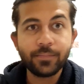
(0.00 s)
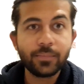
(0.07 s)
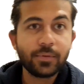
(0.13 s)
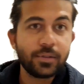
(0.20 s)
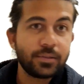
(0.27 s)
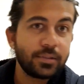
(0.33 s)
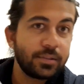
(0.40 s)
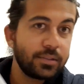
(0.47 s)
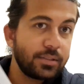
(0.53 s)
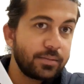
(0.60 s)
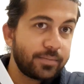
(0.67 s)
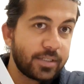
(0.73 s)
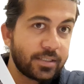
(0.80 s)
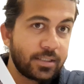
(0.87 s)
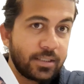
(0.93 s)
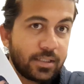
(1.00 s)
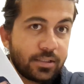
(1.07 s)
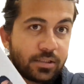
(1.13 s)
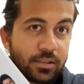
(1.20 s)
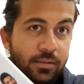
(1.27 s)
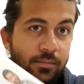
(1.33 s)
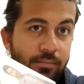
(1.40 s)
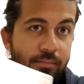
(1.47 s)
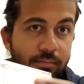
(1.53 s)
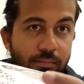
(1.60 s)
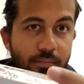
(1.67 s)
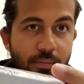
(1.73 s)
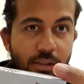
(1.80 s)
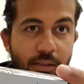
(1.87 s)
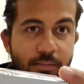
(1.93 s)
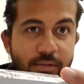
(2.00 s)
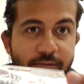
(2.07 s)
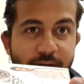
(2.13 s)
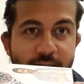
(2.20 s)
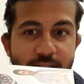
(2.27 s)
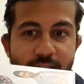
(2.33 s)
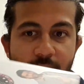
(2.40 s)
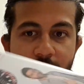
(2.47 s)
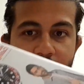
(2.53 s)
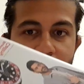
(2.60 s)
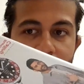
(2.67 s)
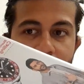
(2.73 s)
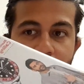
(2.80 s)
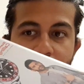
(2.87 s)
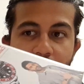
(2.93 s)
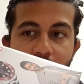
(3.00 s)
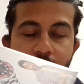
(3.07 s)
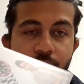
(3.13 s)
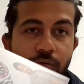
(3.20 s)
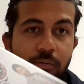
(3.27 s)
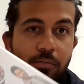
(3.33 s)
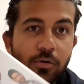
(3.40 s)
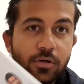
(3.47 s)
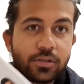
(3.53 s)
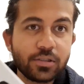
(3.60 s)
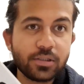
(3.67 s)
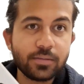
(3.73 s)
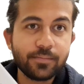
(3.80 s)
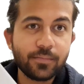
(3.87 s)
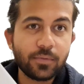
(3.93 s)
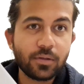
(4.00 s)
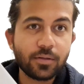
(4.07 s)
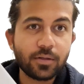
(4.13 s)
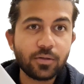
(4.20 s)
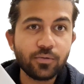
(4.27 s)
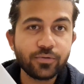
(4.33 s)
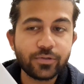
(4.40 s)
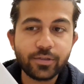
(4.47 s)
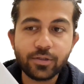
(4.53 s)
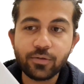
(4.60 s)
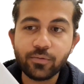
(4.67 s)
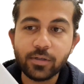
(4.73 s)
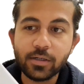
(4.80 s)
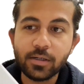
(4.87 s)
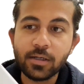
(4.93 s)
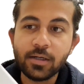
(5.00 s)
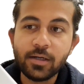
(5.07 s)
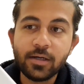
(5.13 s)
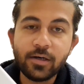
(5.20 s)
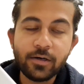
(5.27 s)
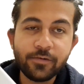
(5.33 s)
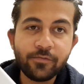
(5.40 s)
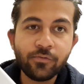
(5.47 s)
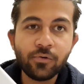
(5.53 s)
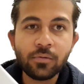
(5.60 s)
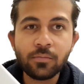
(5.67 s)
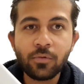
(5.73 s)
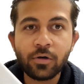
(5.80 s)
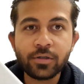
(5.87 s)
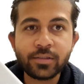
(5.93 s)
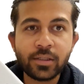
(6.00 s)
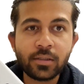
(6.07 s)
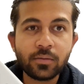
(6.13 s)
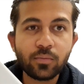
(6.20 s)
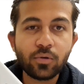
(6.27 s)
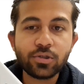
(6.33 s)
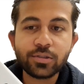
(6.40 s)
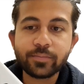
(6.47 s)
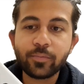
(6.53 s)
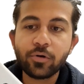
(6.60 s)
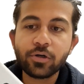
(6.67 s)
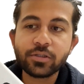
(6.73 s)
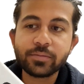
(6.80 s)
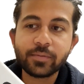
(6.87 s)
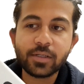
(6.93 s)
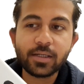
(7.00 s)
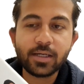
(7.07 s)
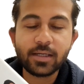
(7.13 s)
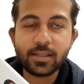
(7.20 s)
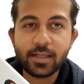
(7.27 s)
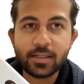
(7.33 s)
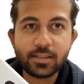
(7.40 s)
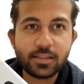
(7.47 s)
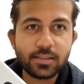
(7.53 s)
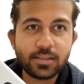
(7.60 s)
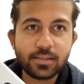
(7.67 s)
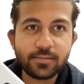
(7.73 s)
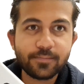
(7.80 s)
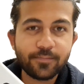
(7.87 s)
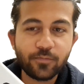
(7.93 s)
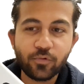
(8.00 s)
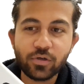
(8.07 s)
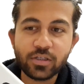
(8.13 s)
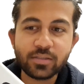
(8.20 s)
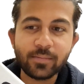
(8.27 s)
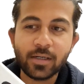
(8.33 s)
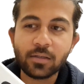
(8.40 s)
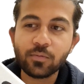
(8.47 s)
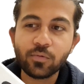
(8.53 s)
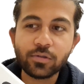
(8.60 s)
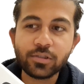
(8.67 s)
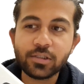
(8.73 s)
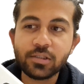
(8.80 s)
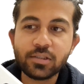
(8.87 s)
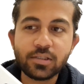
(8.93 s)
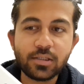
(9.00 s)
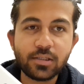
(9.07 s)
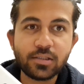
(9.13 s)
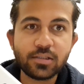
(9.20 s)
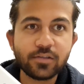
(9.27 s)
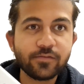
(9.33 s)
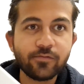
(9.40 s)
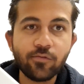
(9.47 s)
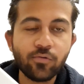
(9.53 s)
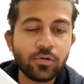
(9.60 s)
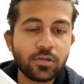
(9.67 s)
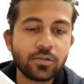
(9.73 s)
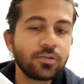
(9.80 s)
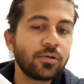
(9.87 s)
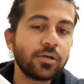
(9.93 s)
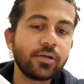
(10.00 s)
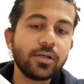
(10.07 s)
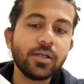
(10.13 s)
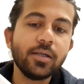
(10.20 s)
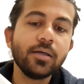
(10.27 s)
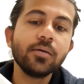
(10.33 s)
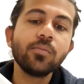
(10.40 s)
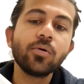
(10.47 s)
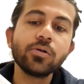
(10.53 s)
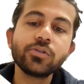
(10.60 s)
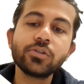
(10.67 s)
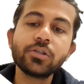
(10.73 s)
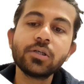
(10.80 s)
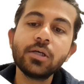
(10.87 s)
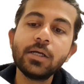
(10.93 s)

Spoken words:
This is the presentation. Comes in a very standard cardboard box, closer to a phone box than a watch box. But again, that's what a smartwatch is. It's a phone. It's not really a watch.